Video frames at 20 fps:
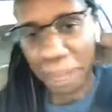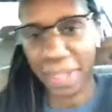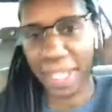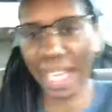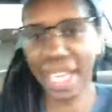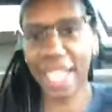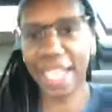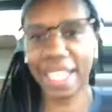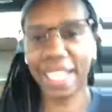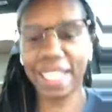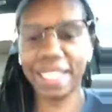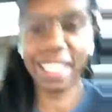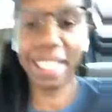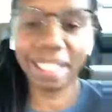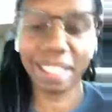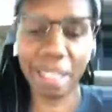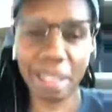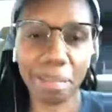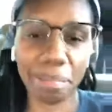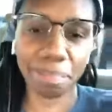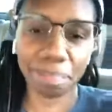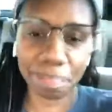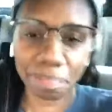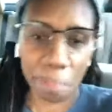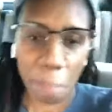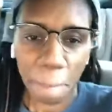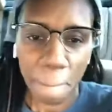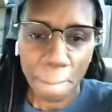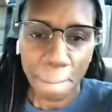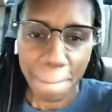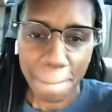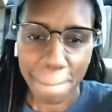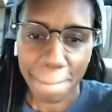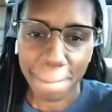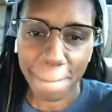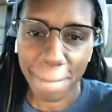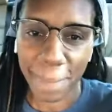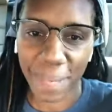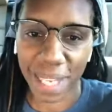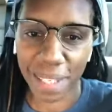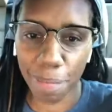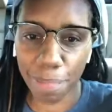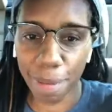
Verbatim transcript: and the